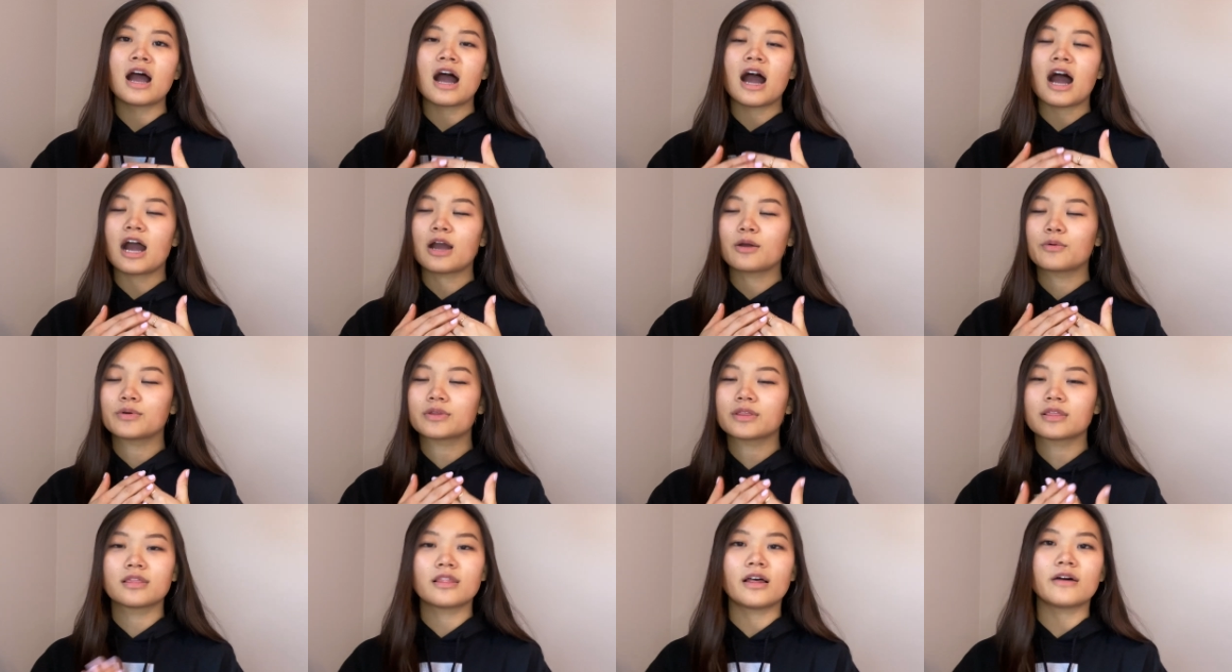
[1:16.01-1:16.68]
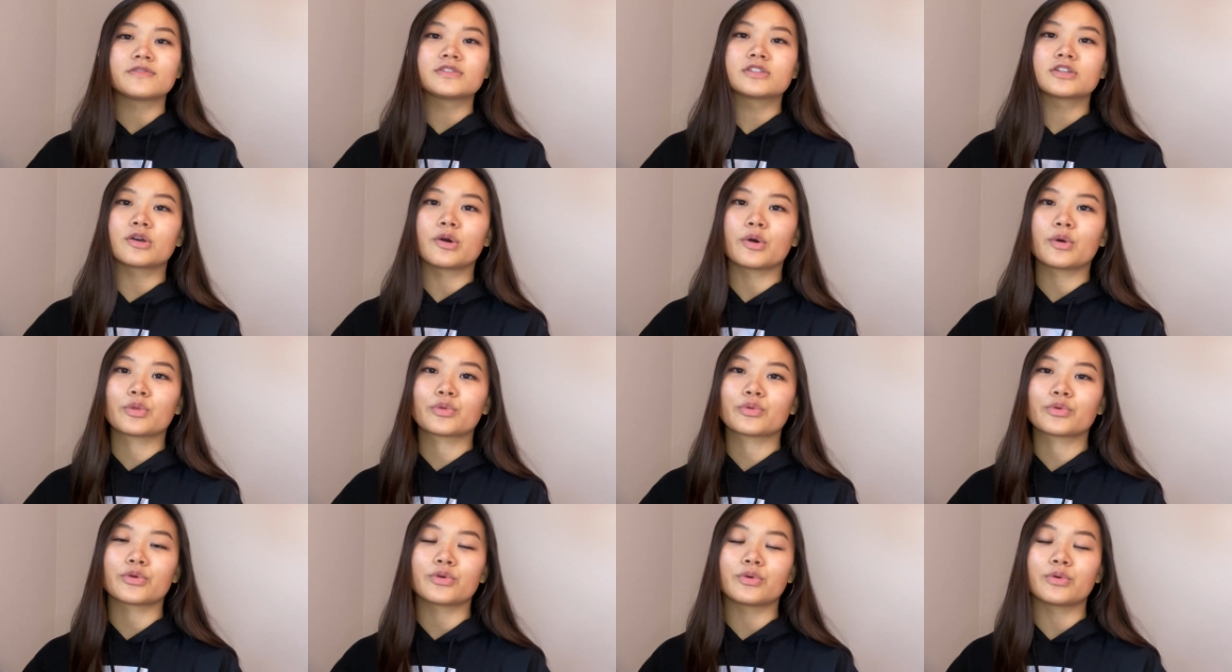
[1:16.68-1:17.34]
I would love to go
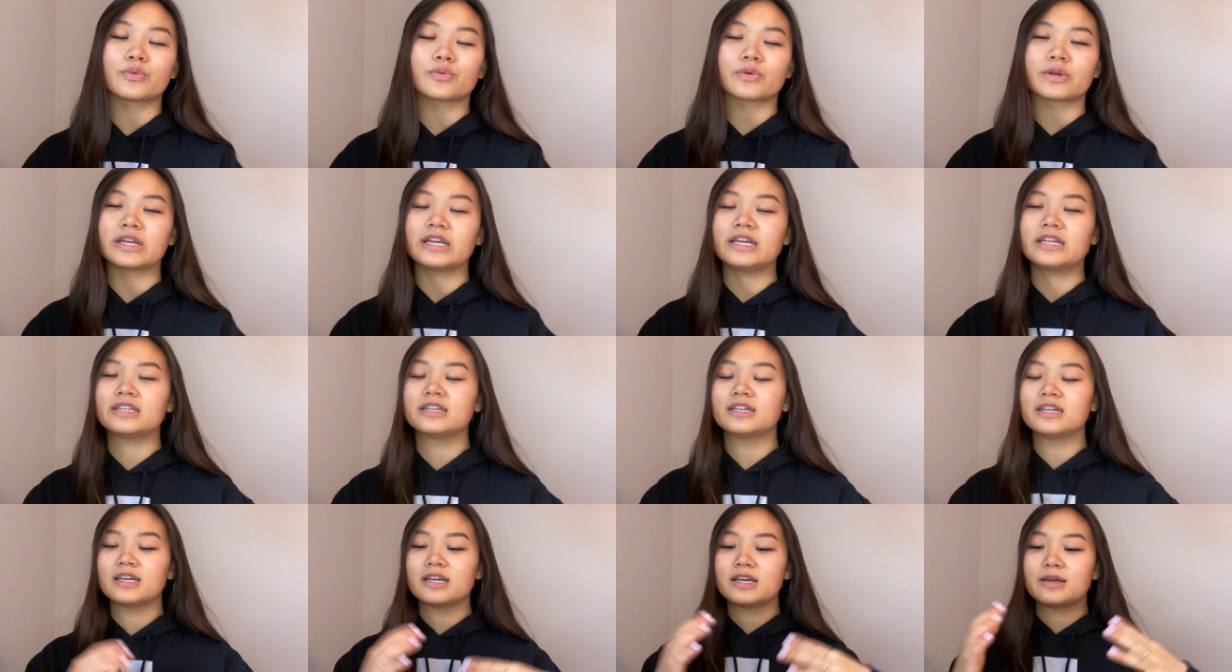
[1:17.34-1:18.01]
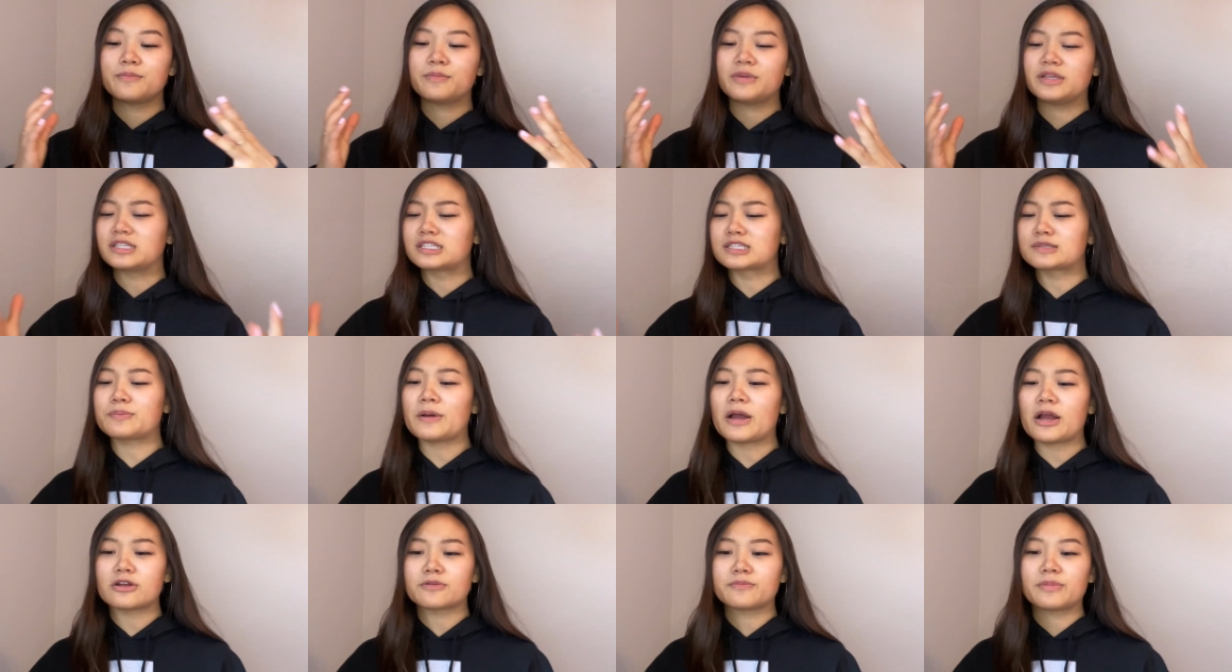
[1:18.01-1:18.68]
through, read, be
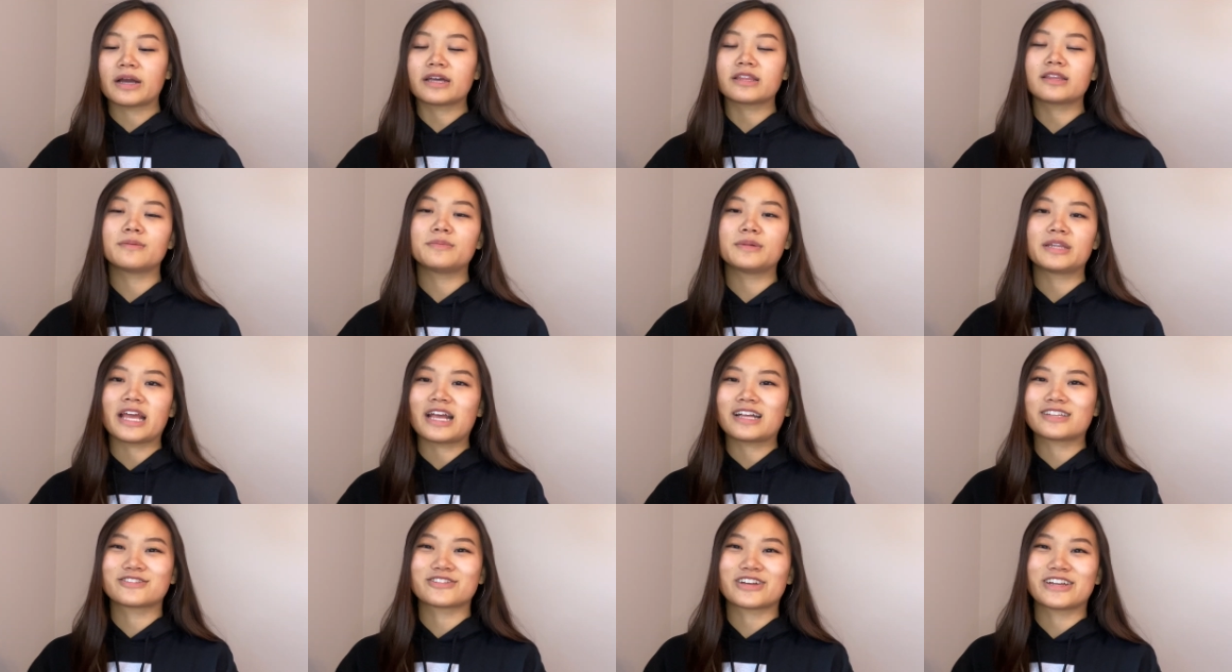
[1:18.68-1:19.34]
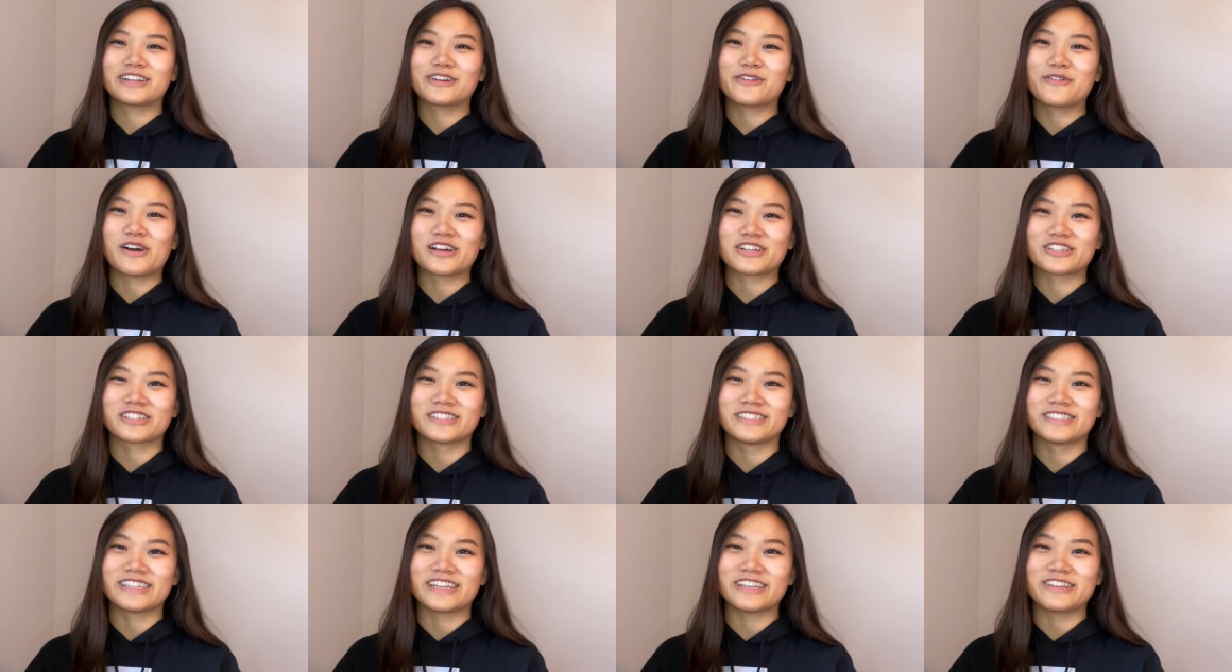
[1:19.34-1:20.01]
inspired by them and answer any
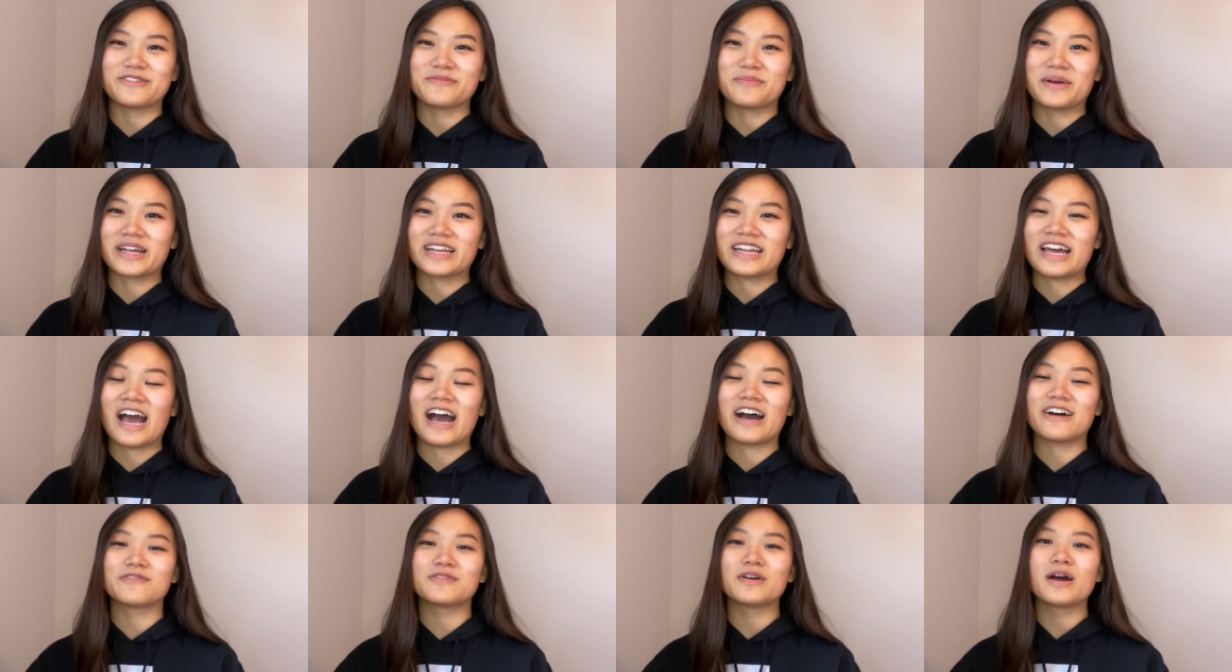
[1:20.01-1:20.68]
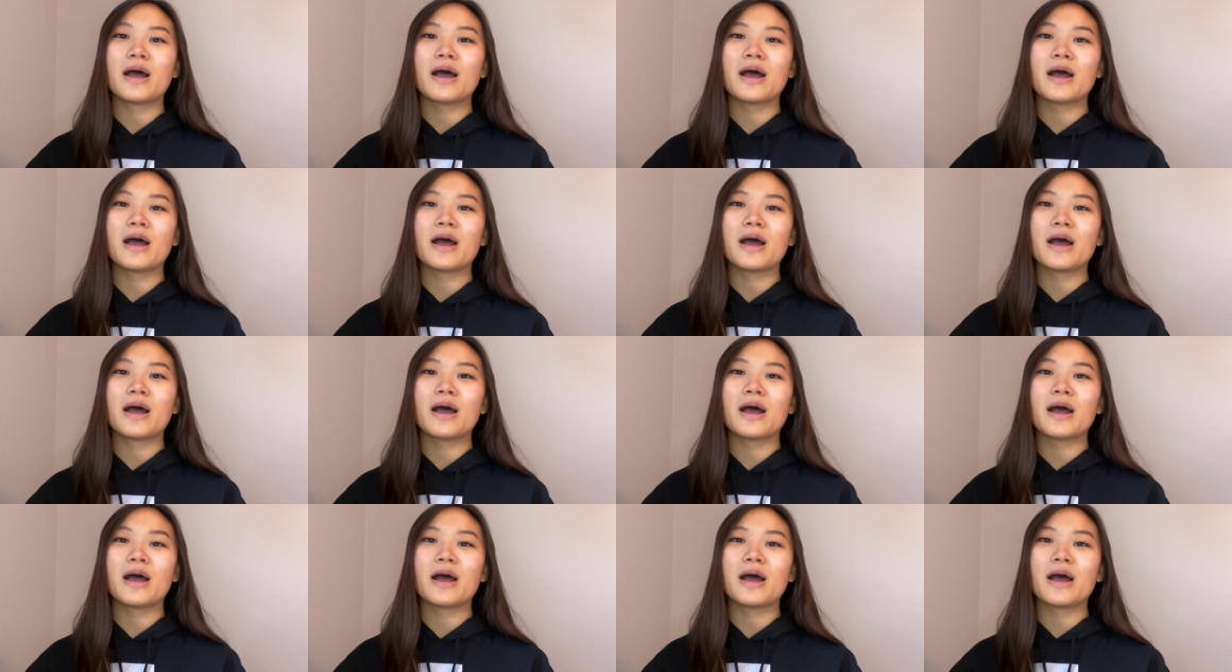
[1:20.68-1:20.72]
questions that you might have.